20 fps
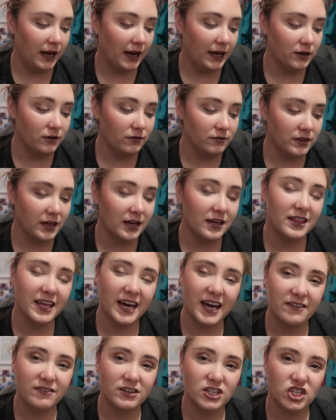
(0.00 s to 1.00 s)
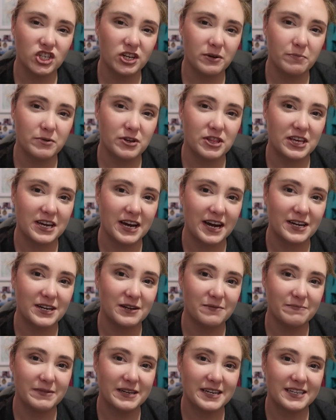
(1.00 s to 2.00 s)
I don't think they ever shipped the
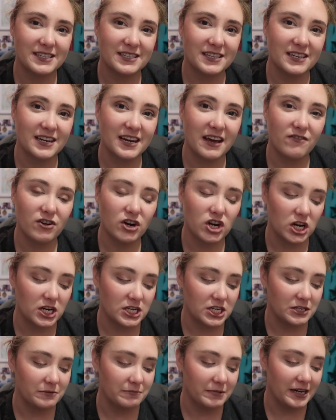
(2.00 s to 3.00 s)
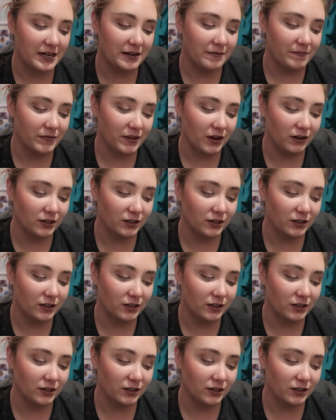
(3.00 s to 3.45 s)
item because it never got to me.